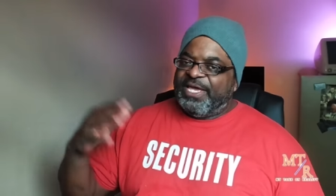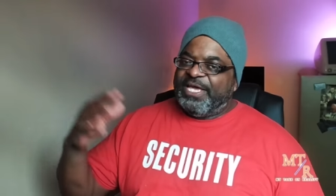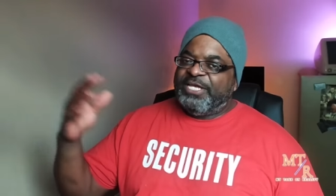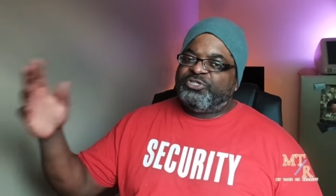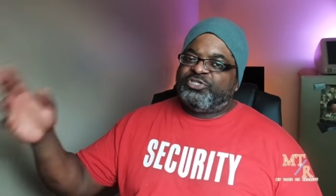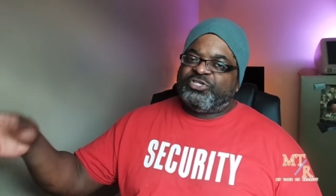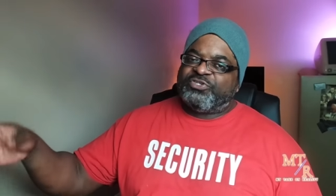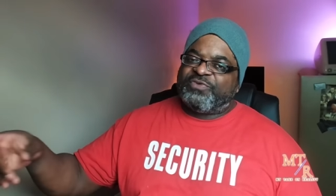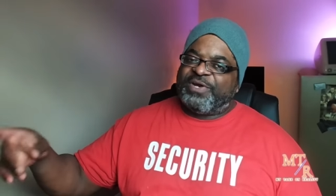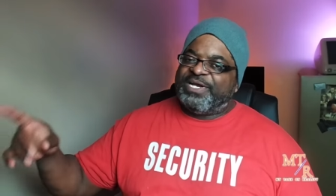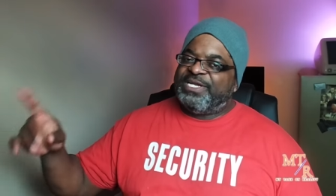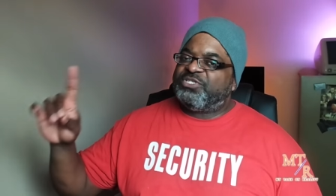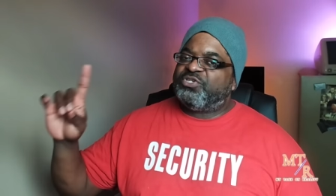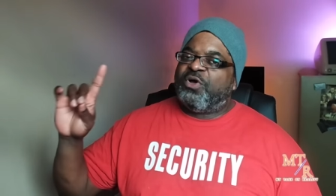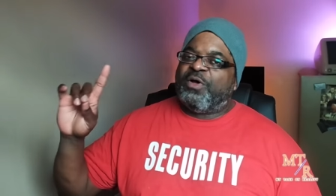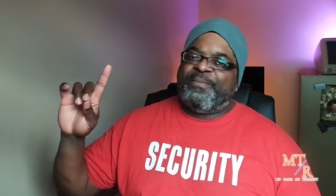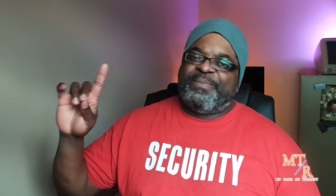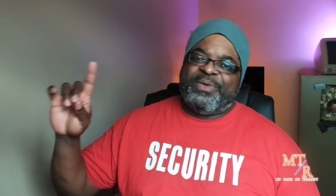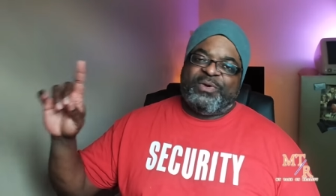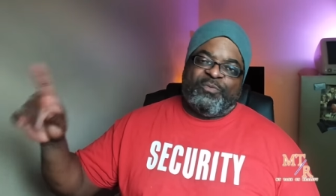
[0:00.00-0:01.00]
interest rate is
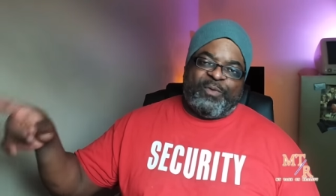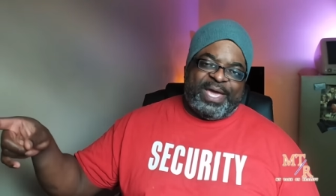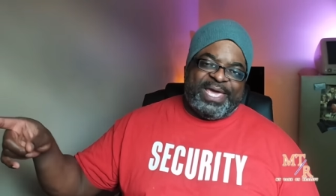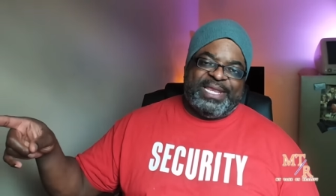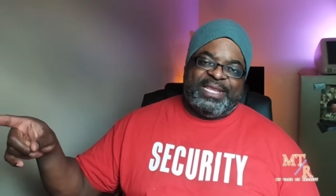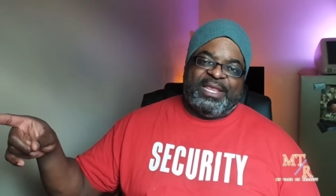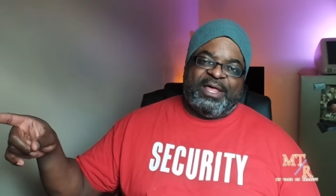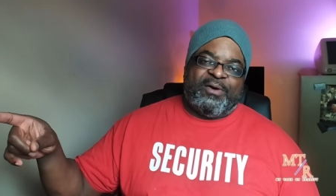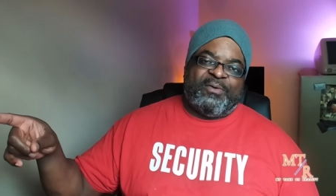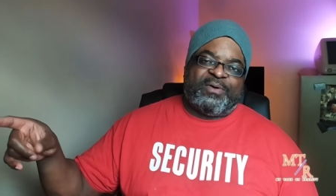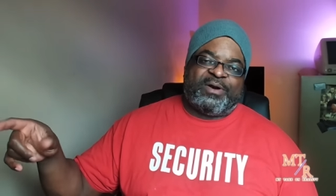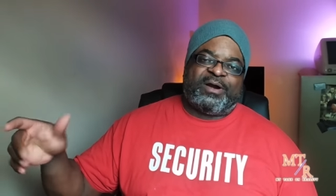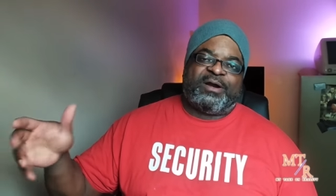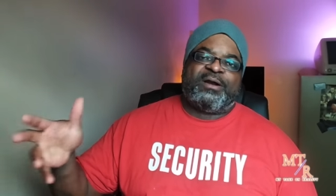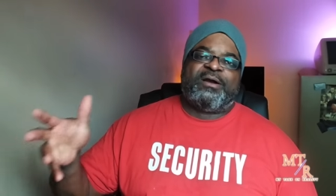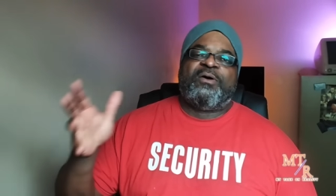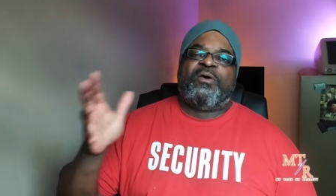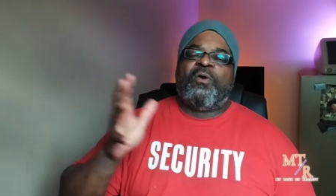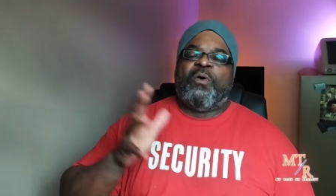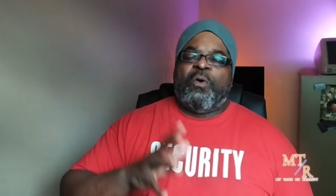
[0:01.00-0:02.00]
going to be way
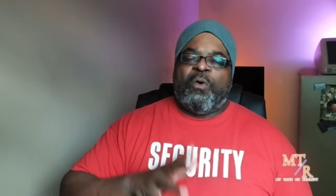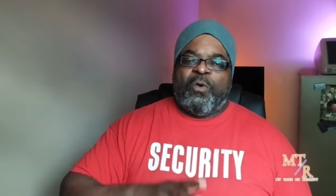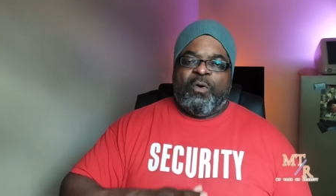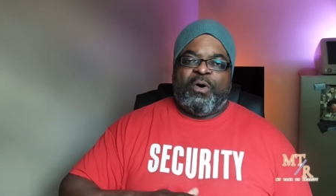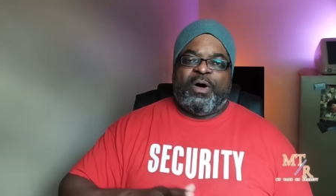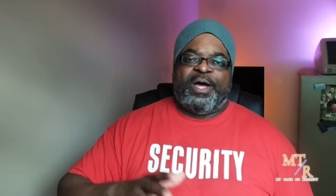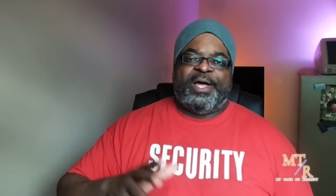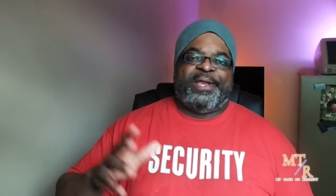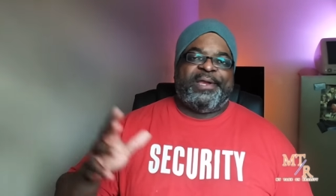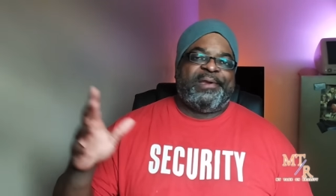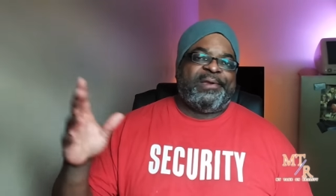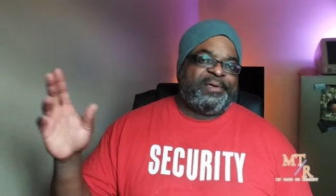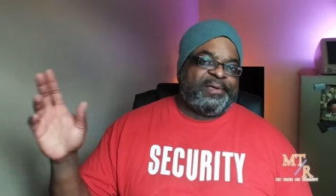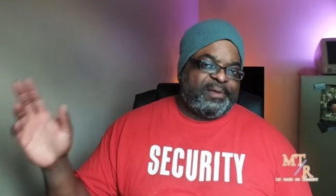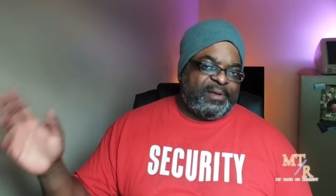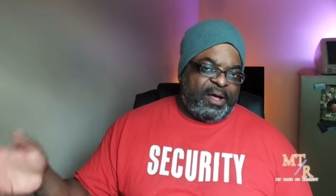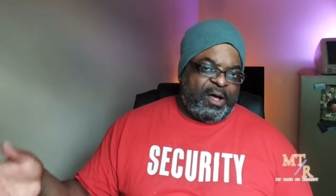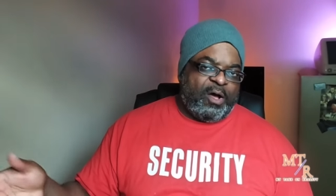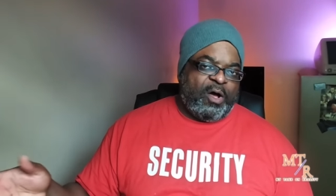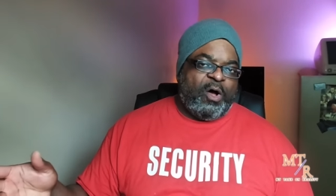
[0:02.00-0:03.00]
lower on
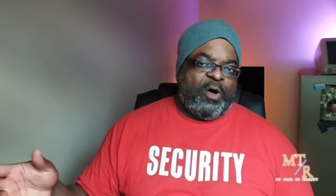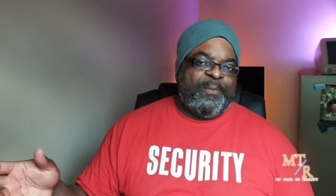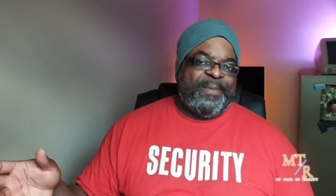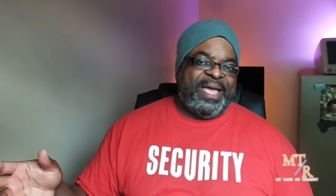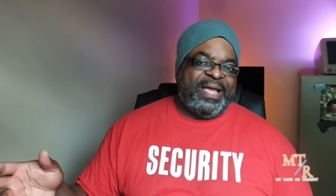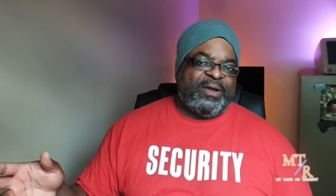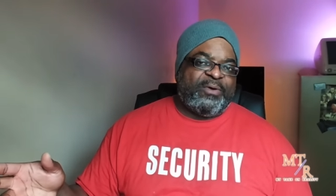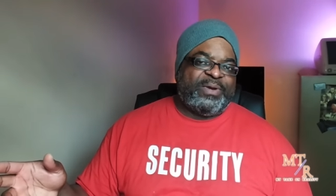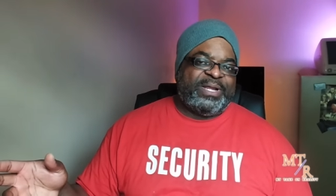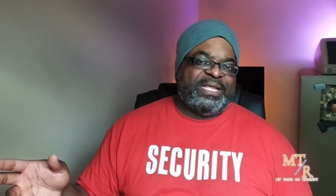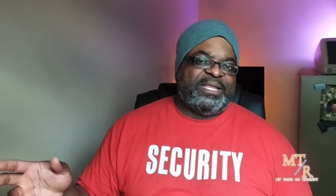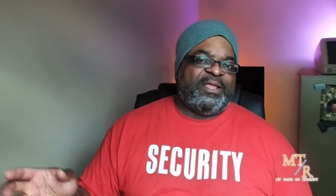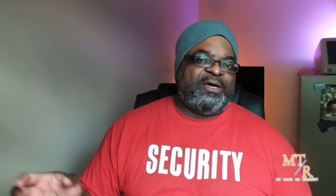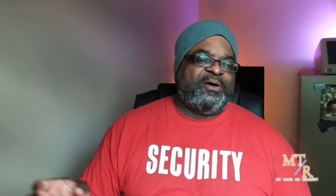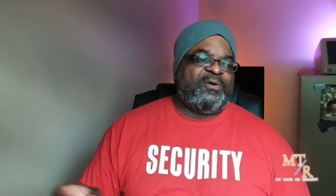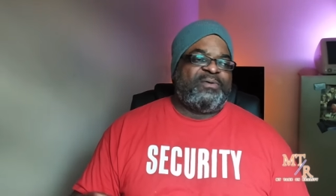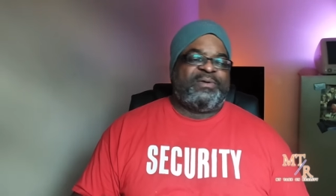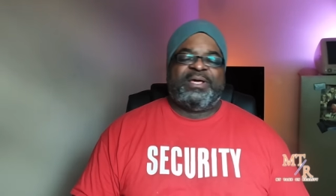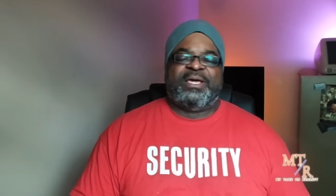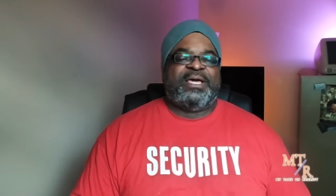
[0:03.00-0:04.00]
a home equity
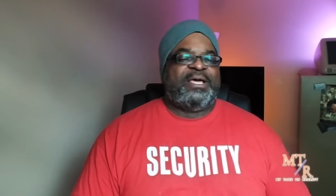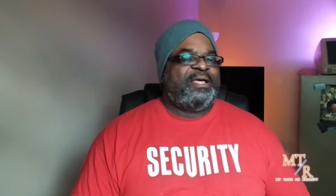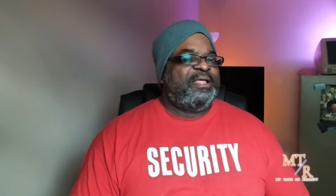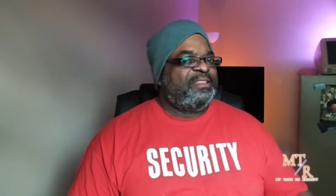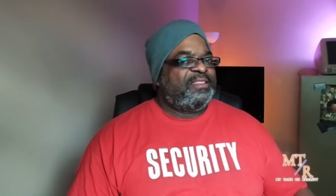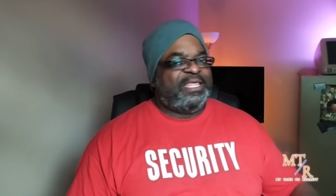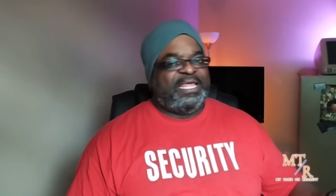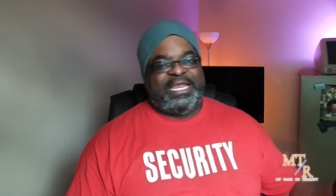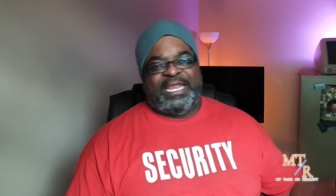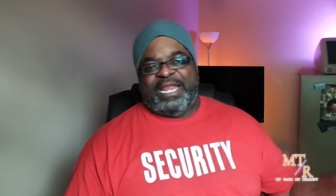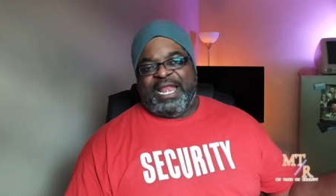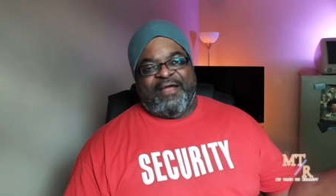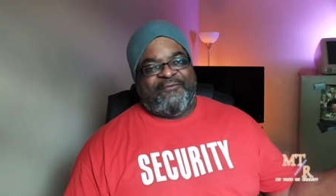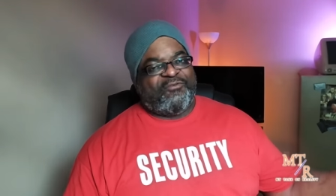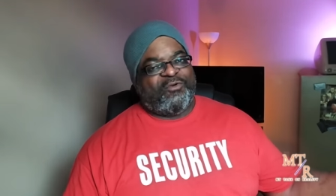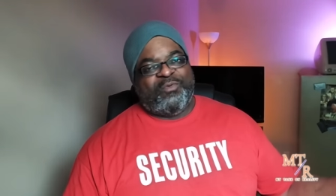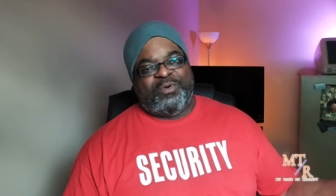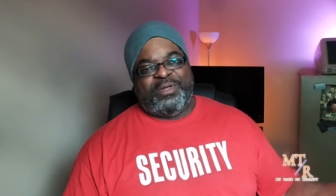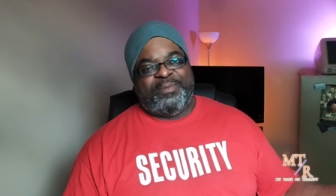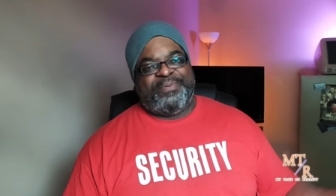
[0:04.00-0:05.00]
loan than it
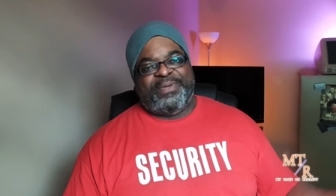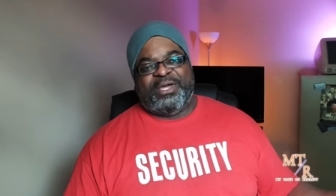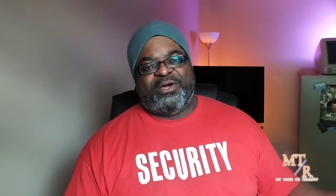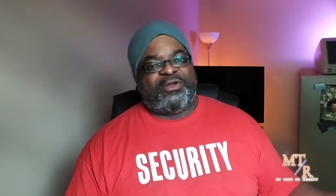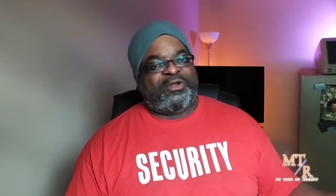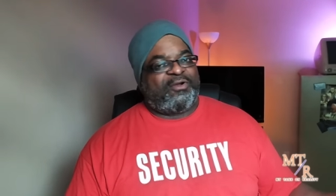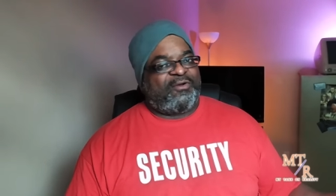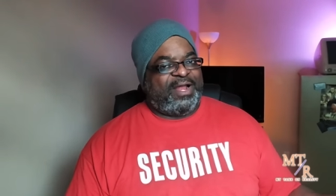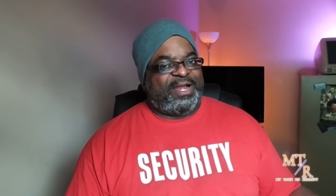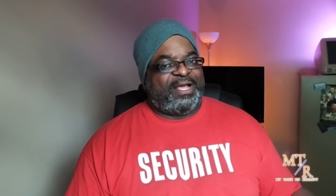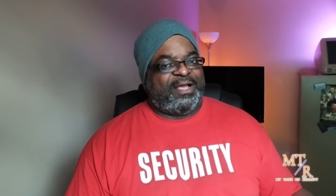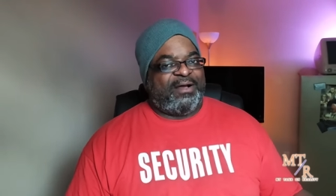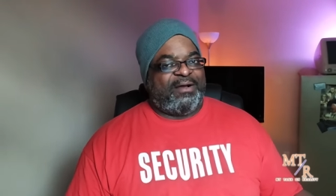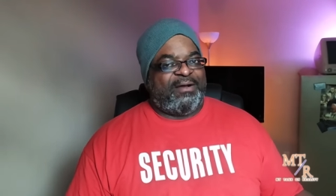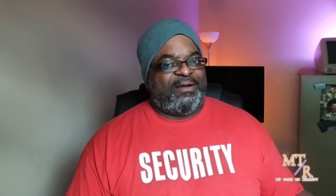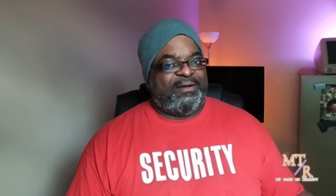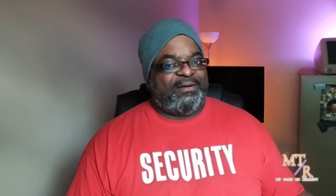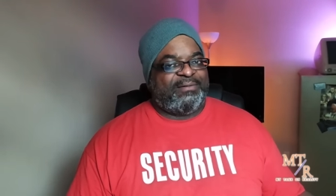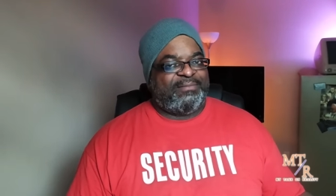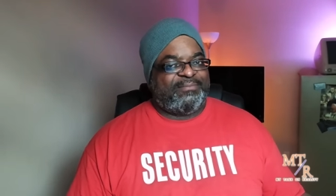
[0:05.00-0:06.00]
ever would be on a credit
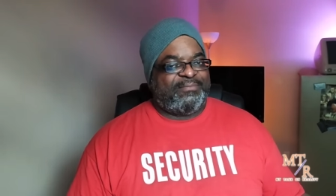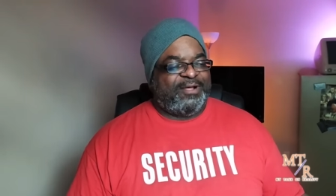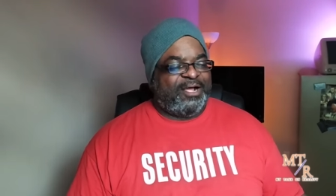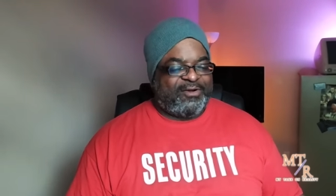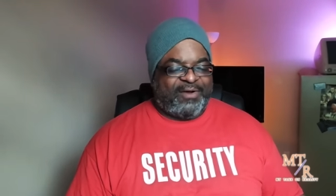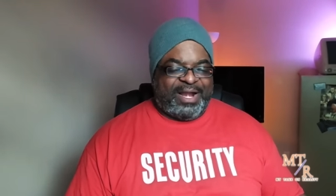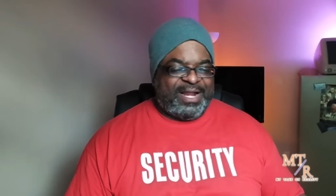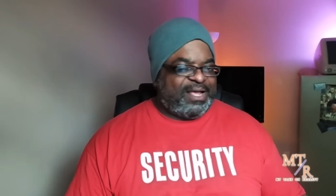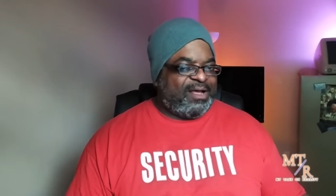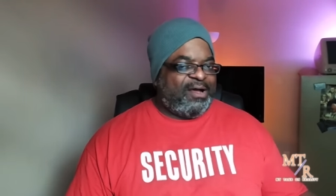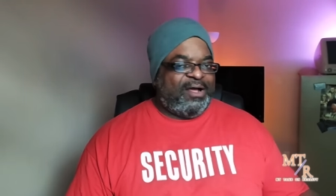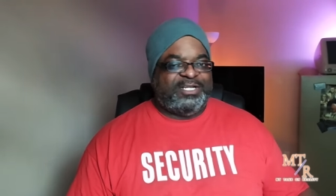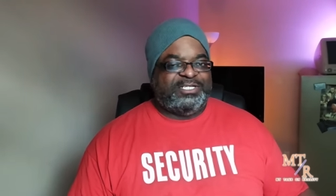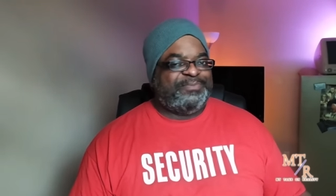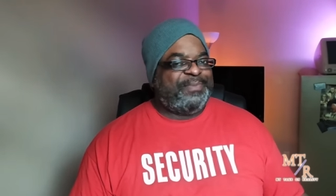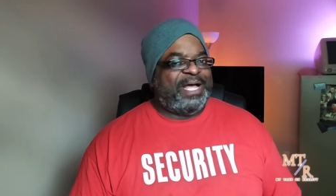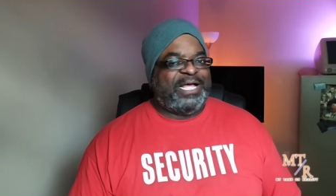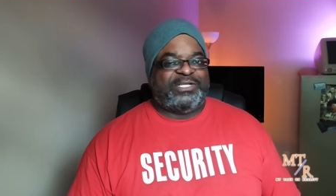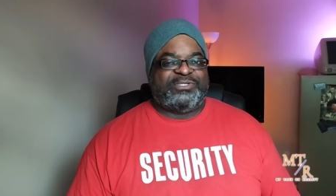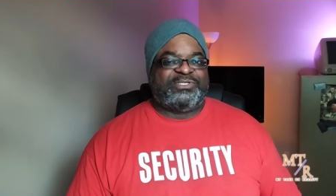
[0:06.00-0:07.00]
card. A credit card, you
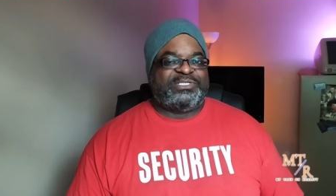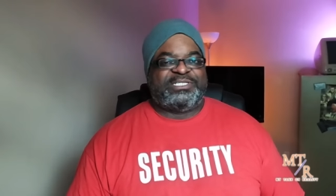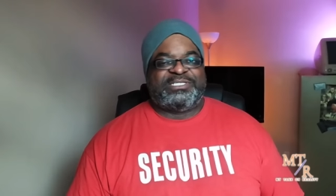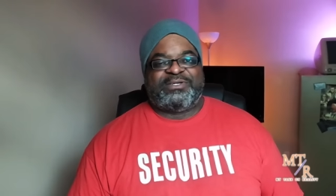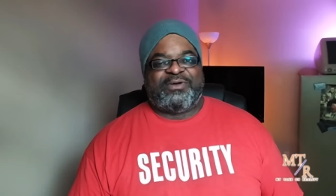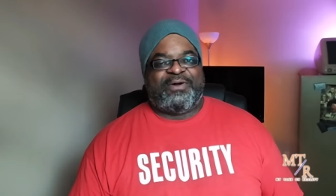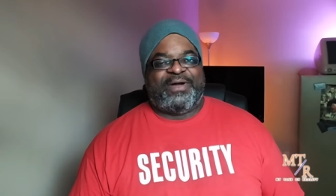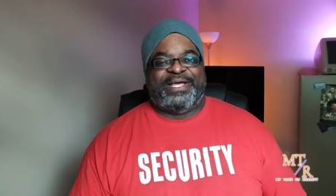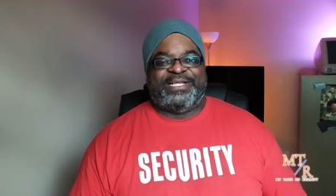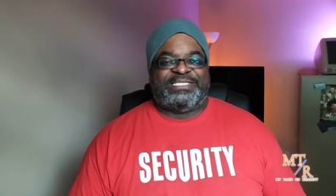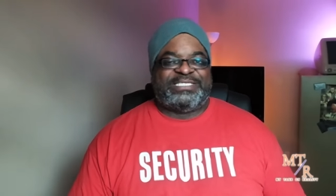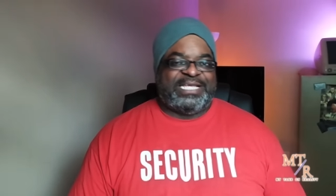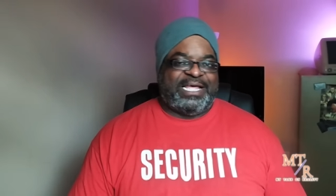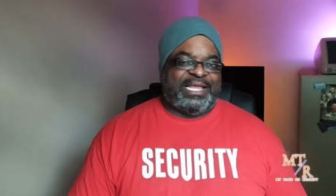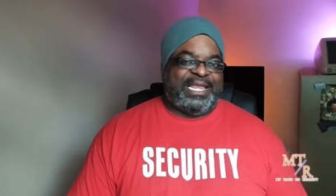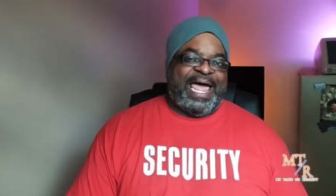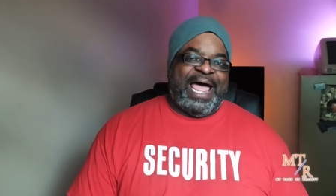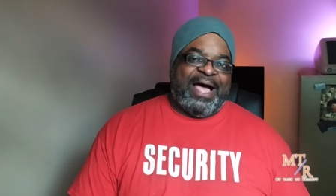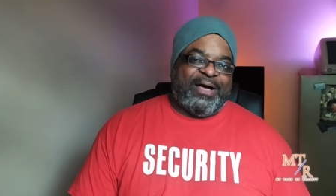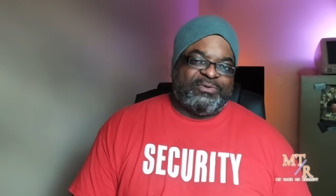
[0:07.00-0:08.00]
might as well just go ahead and sell
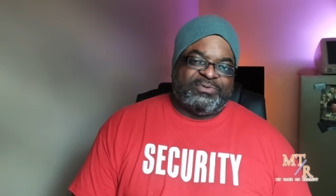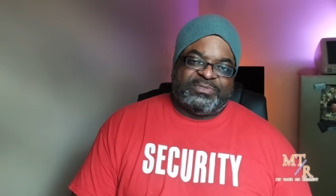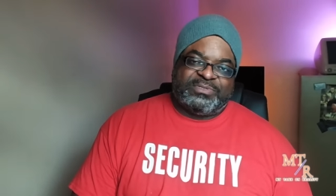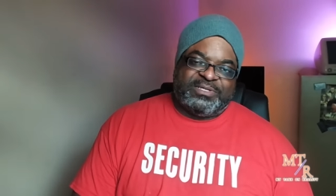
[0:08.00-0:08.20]
the house.